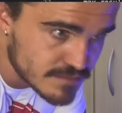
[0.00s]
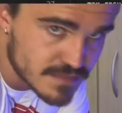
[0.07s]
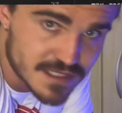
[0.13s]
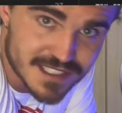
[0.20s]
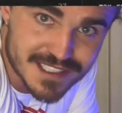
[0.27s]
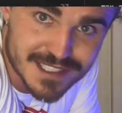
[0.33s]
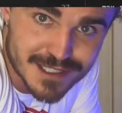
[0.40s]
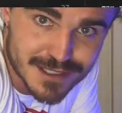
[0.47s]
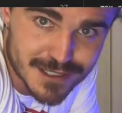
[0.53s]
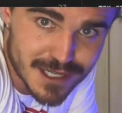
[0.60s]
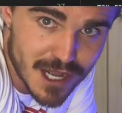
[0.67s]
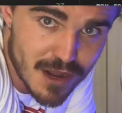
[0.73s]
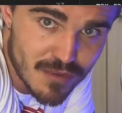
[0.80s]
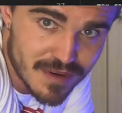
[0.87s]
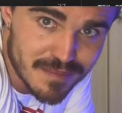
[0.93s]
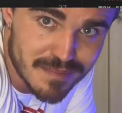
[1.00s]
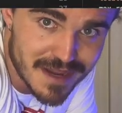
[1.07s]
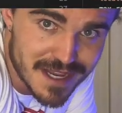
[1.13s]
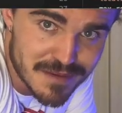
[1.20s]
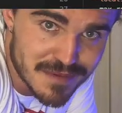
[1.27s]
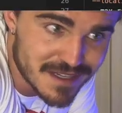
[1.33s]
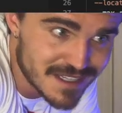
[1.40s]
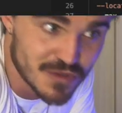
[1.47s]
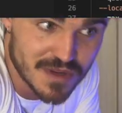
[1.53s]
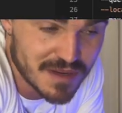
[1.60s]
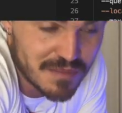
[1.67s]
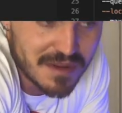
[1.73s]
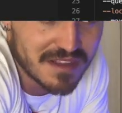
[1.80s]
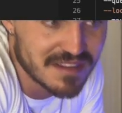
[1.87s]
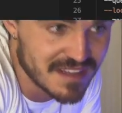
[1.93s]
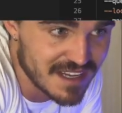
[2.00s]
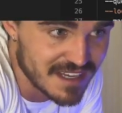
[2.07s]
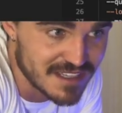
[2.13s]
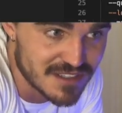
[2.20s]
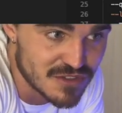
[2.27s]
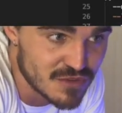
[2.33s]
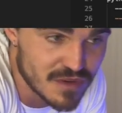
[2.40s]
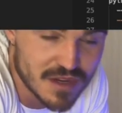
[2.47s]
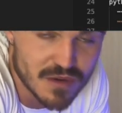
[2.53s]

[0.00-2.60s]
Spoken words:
still going, baby. Doing my thing. It's doing